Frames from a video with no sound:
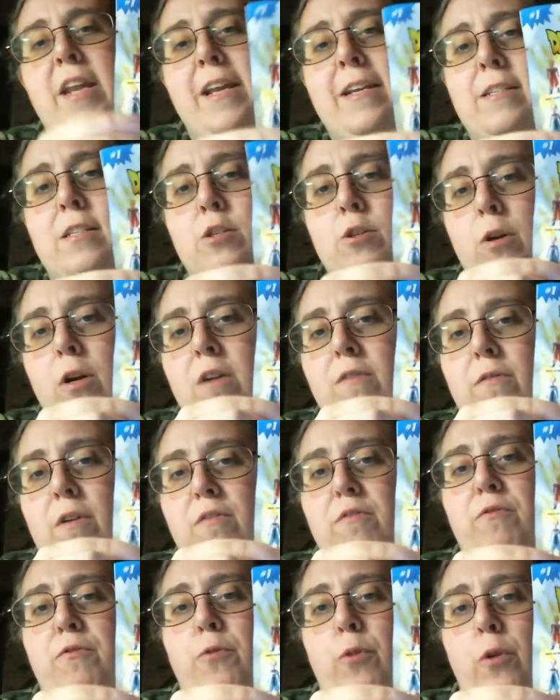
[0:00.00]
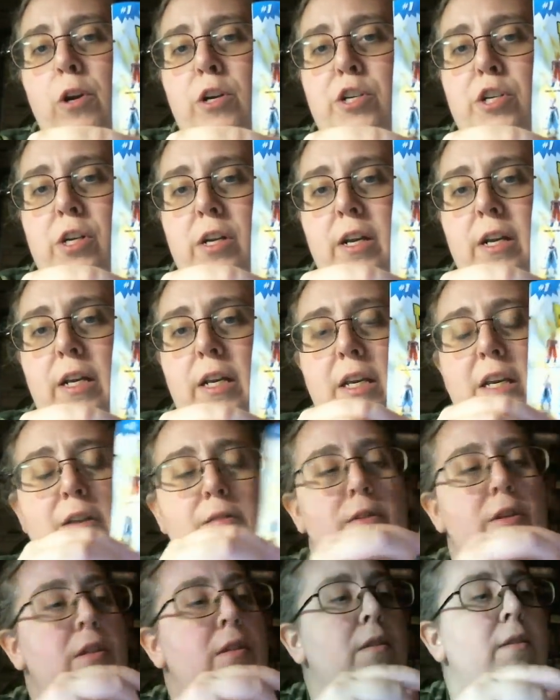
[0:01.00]
is sort of unfortunate,
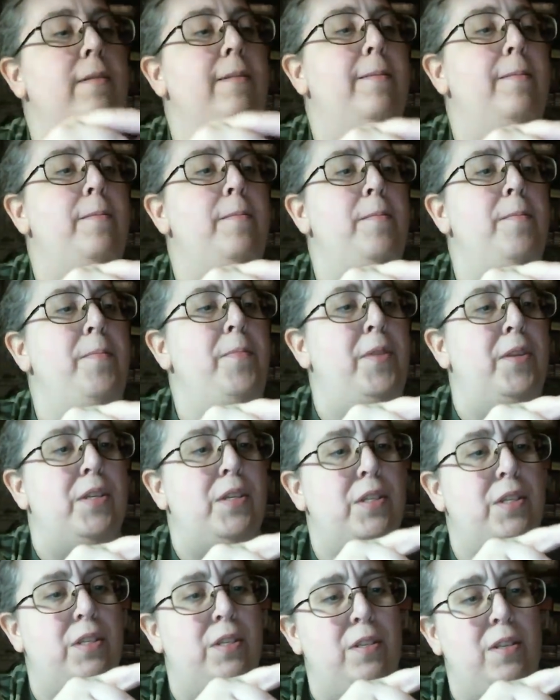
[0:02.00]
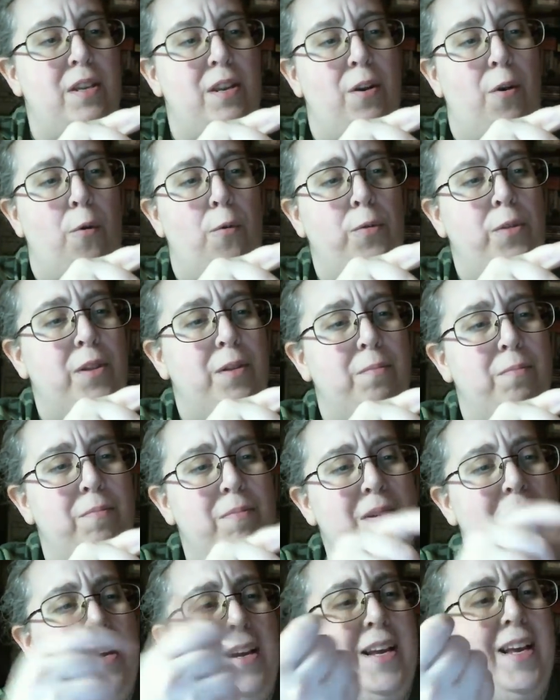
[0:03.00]
given this,
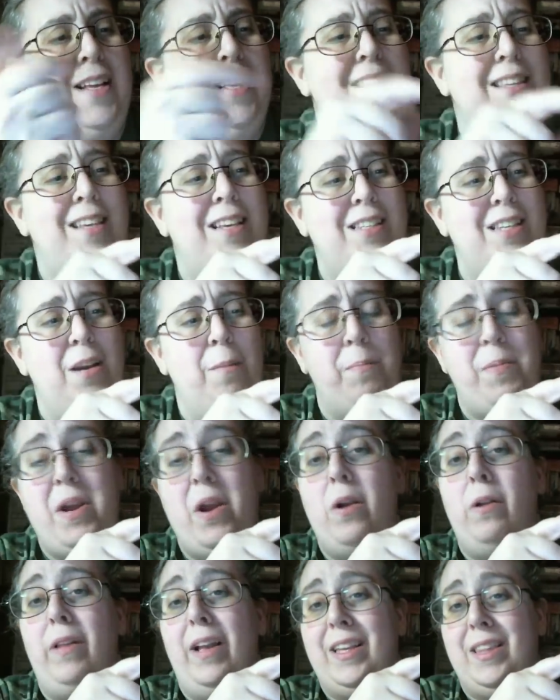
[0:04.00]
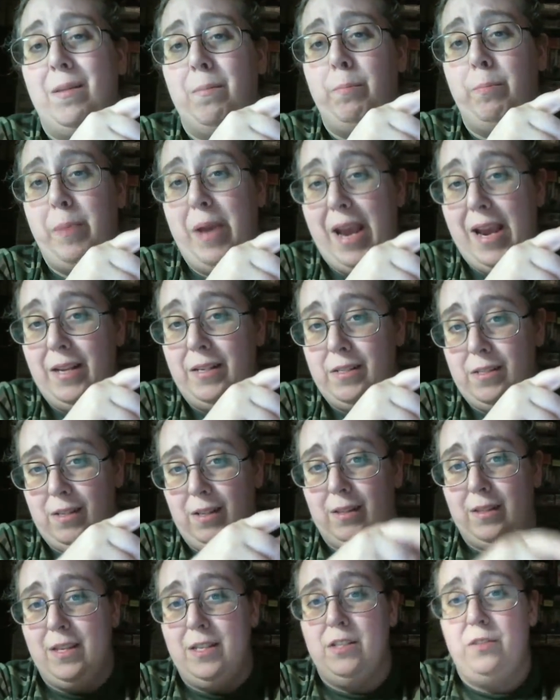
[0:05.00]
it doesn't appear like the base
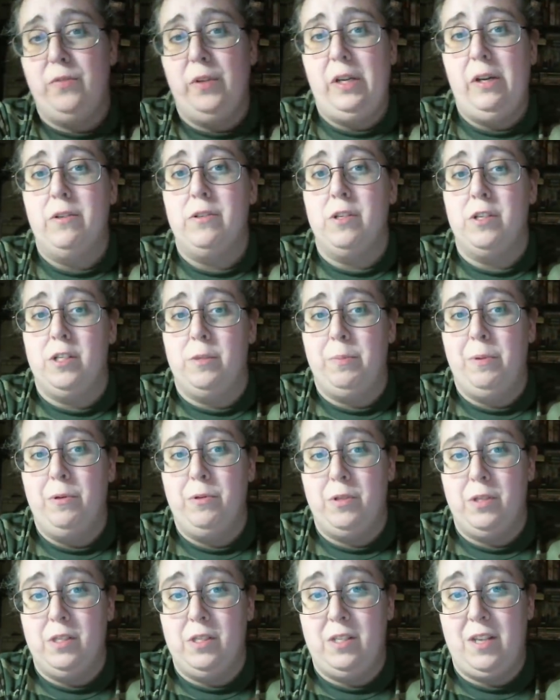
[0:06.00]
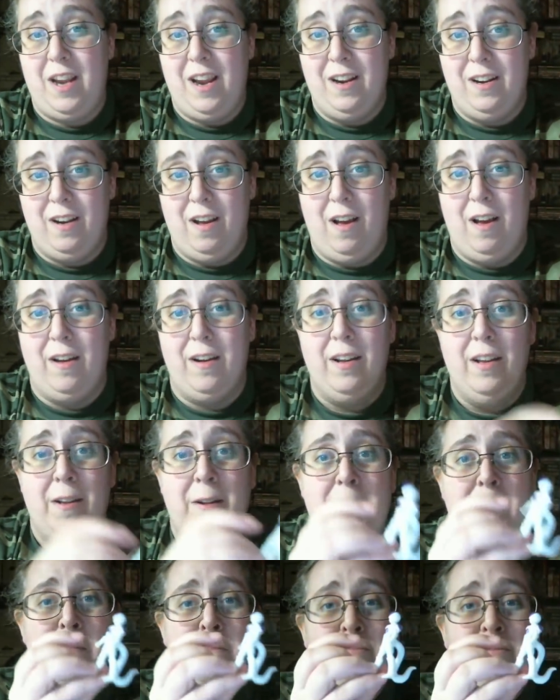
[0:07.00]
that these figures are supposed to stand on
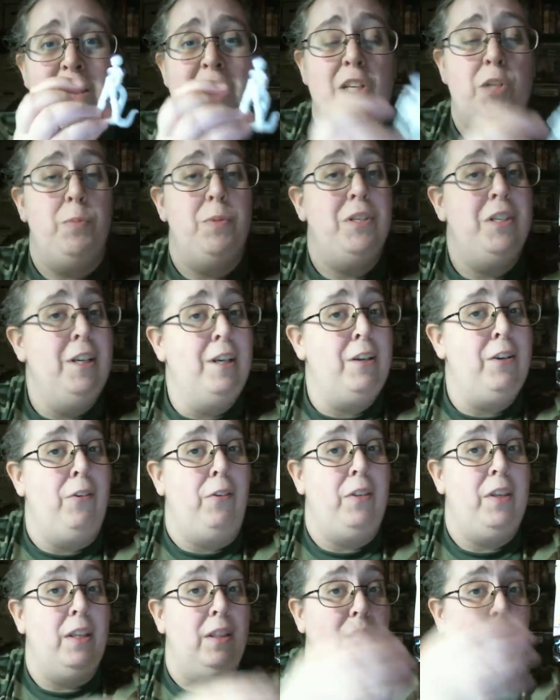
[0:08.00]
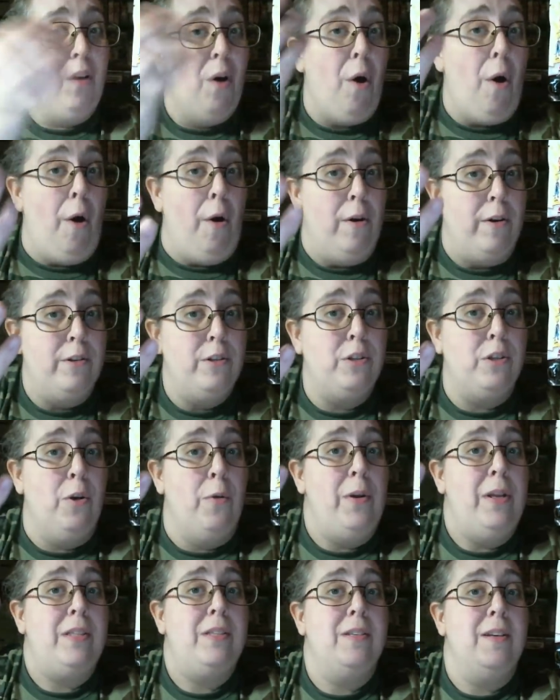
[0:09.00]
is particularly large.
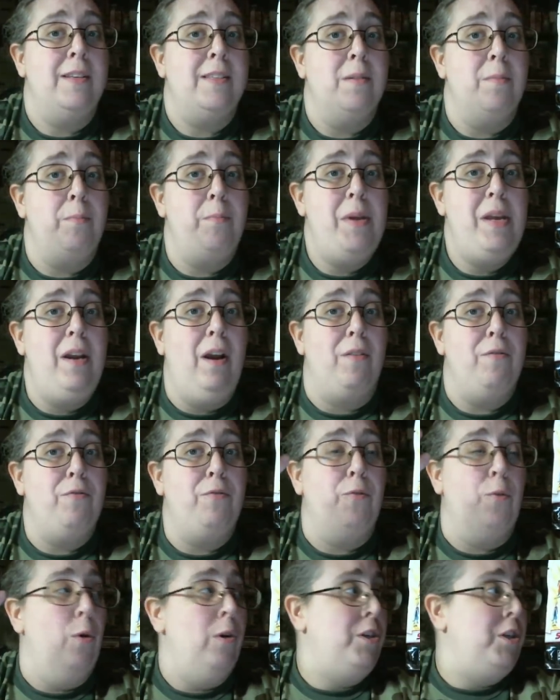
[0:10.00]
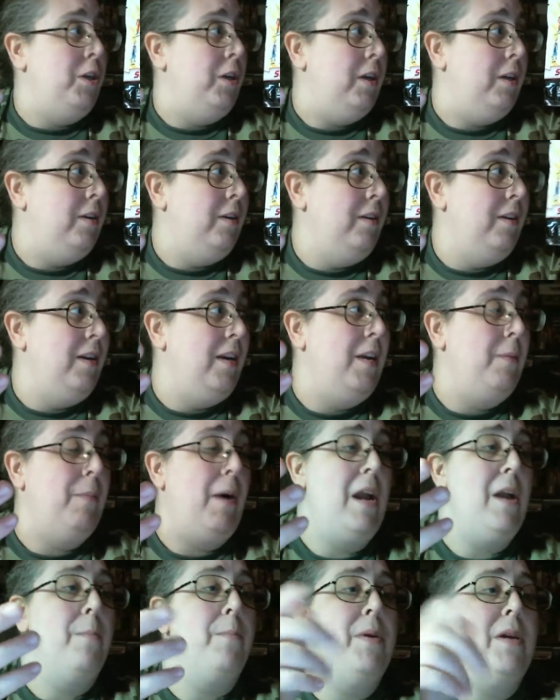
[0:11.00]
So it's a bit unfortunate, in
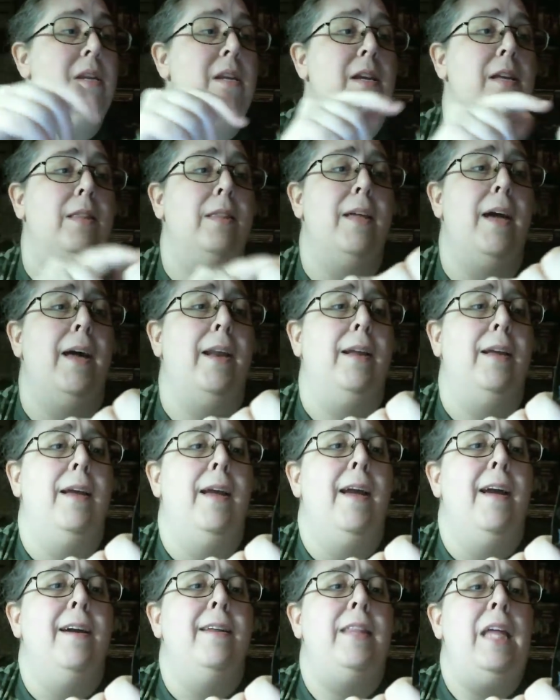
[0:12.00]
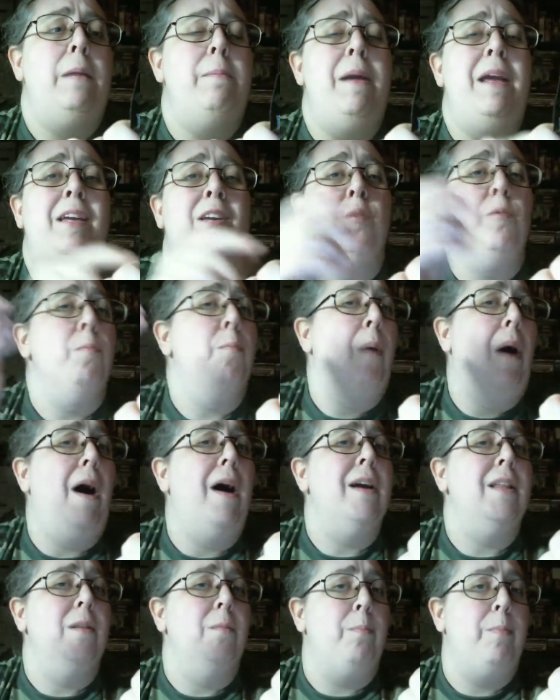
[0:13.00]
my opinion, that they make you
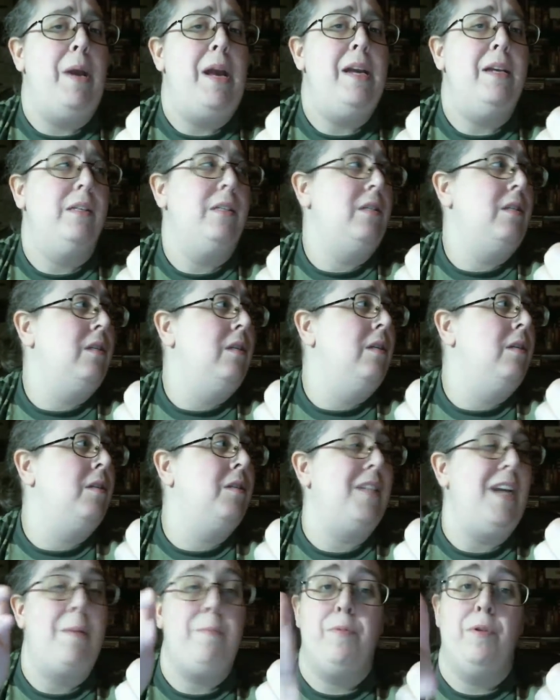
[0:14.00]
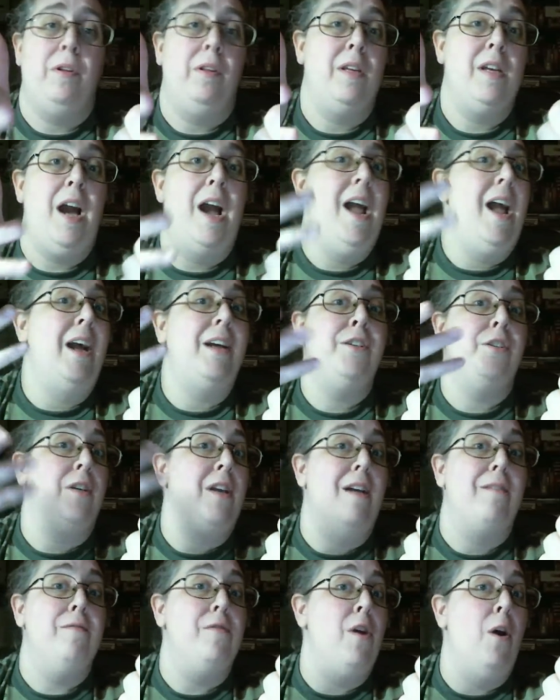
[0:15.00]
buy the base separately. I actually
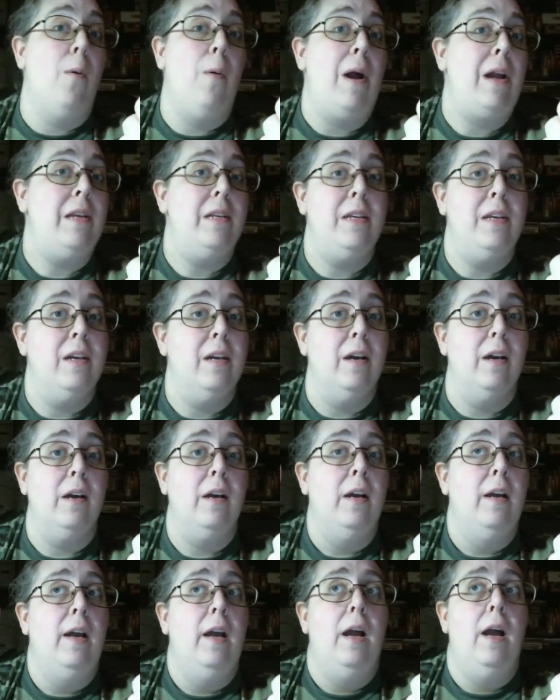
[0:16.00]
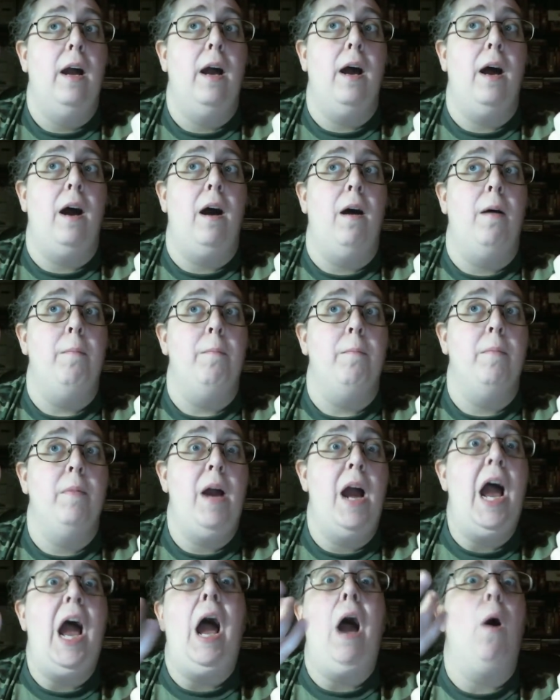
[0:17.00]
have no idea
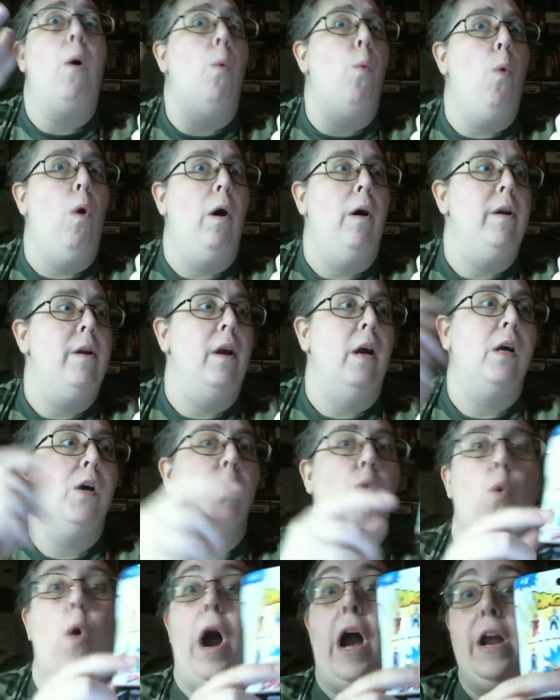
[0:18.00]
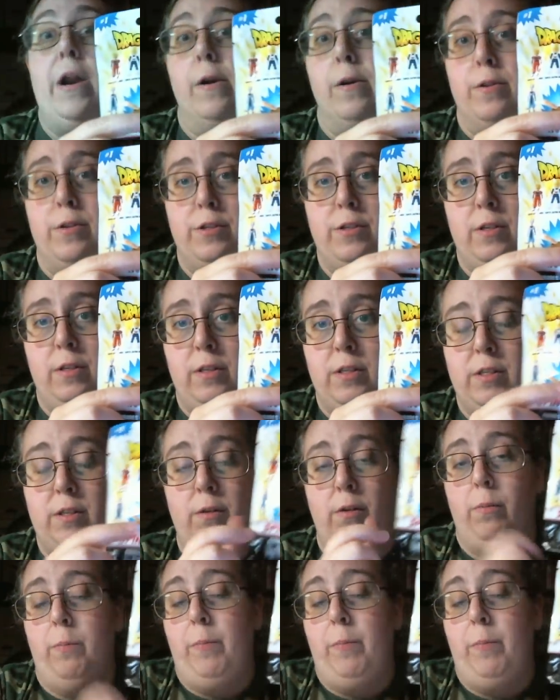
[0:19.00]
how one acquires this little